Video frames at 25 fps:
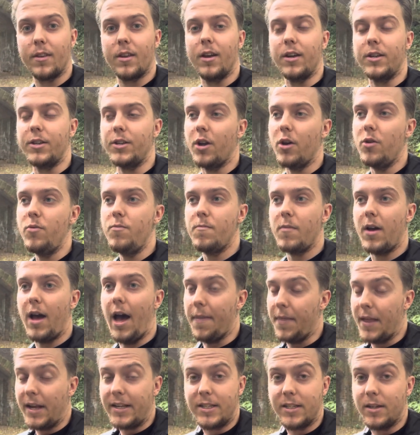you know,
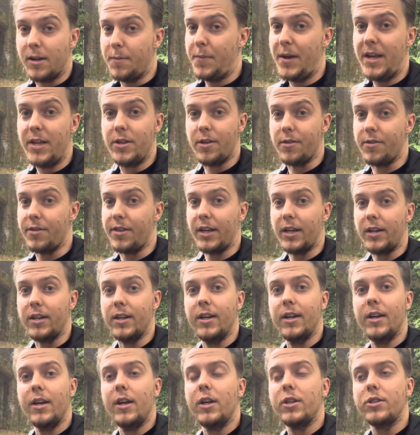and that's an opinion thing.
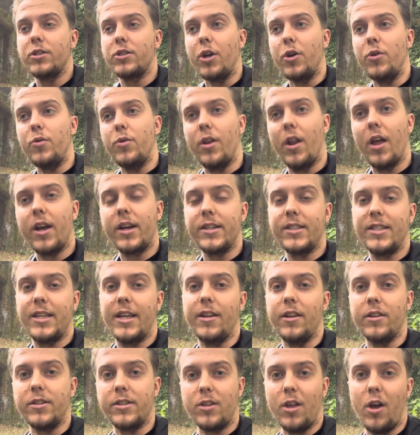So like I
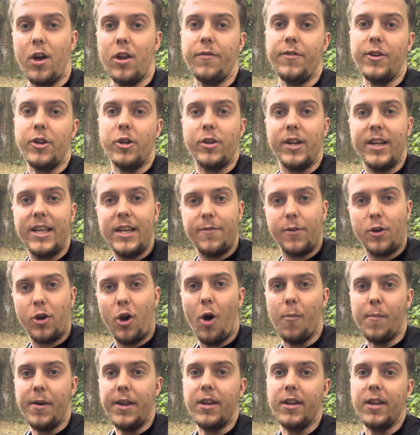said at the start of the video, leave a
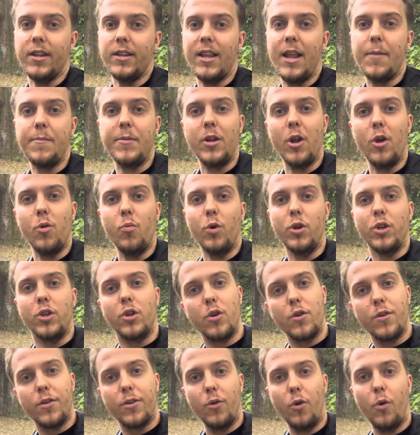comment and let me know what
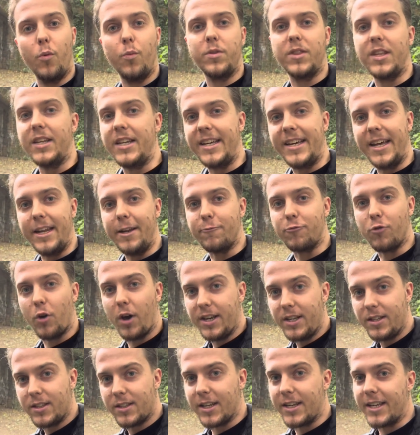you thought. Did he get it
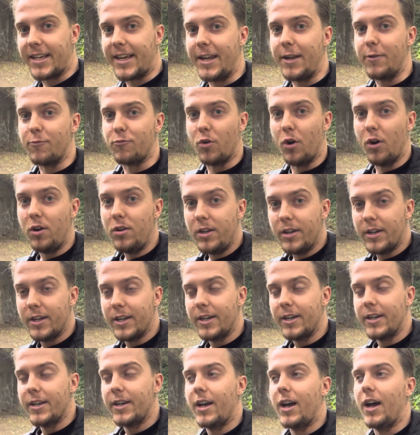right? Did he get it wrong?
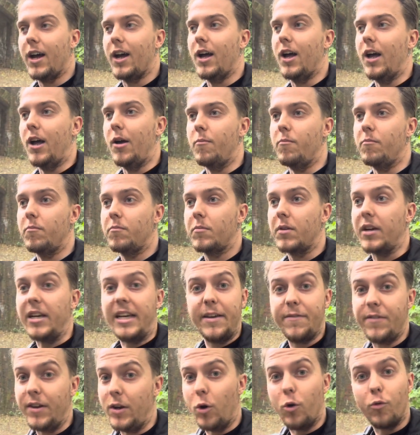
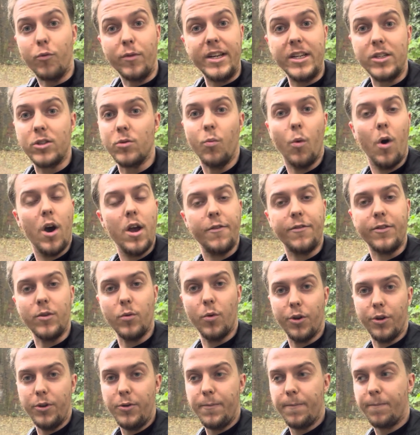Give a little reason why if you
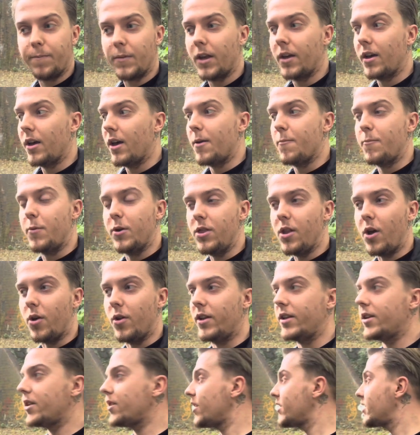to. But no,
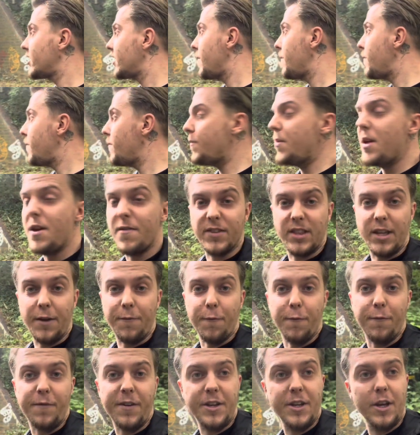that's a bit of a
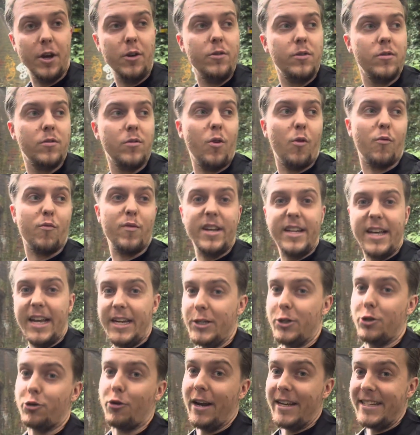different video. Not really
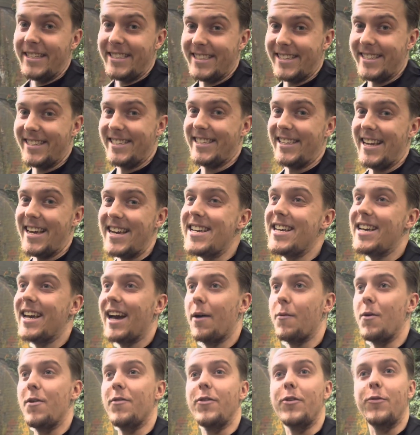any trains to see.
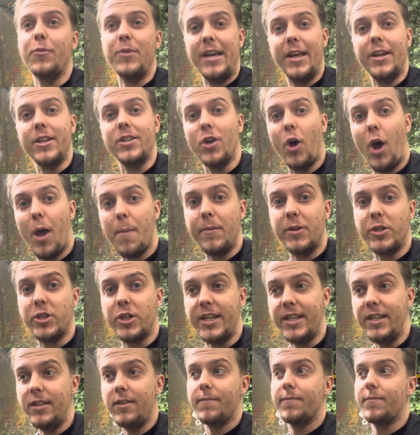However, if we had a time
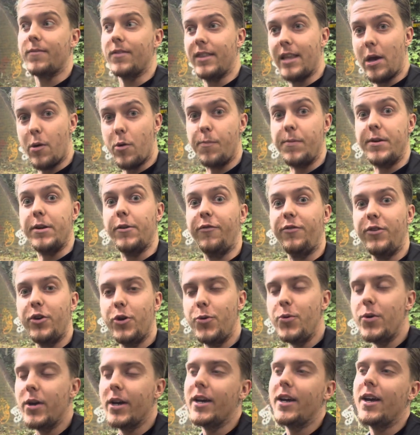machine, there would be a
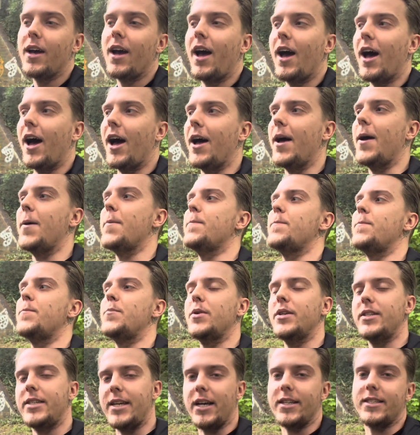few.
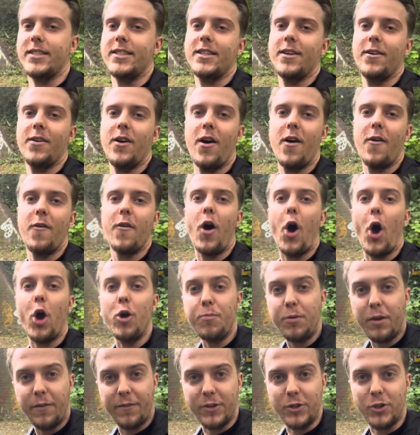But yes,
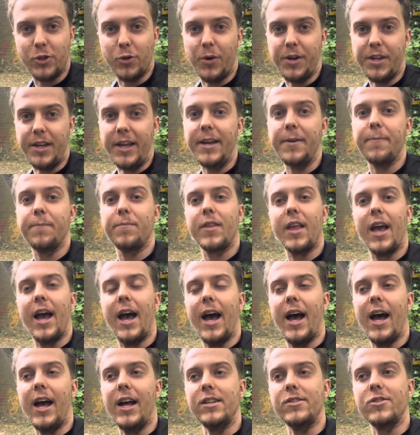hope you've enjoyed it.
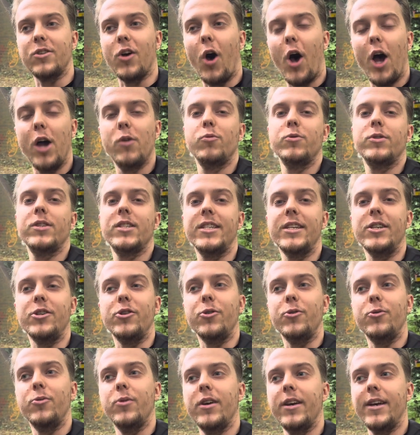And I will see
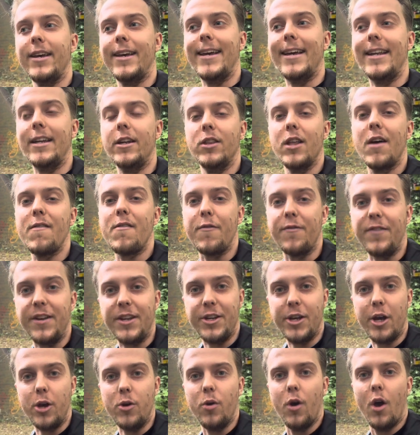you in another
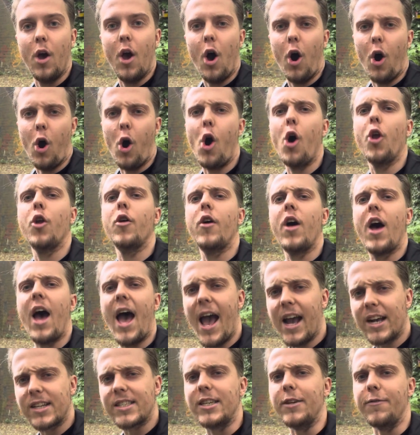video on an
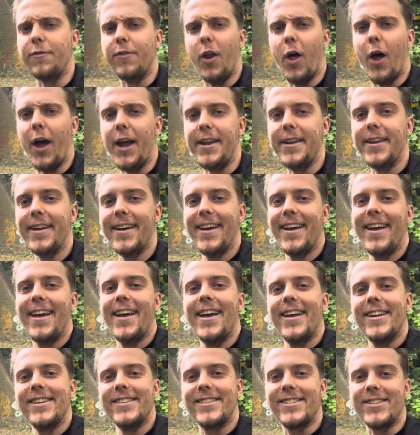active line
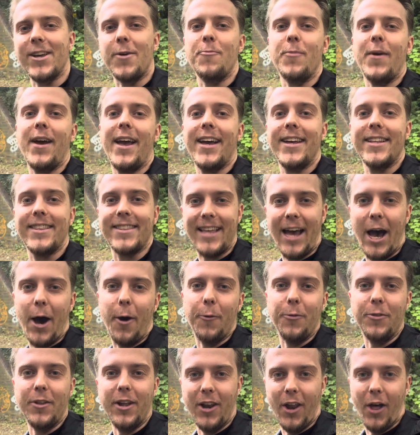somewhere
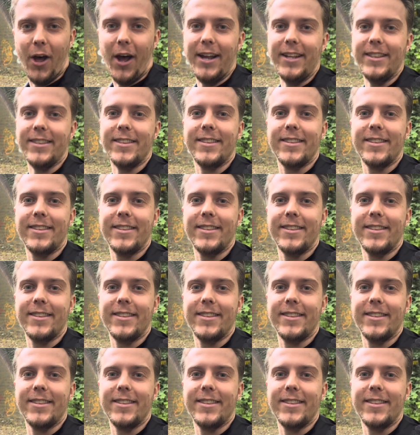down the line.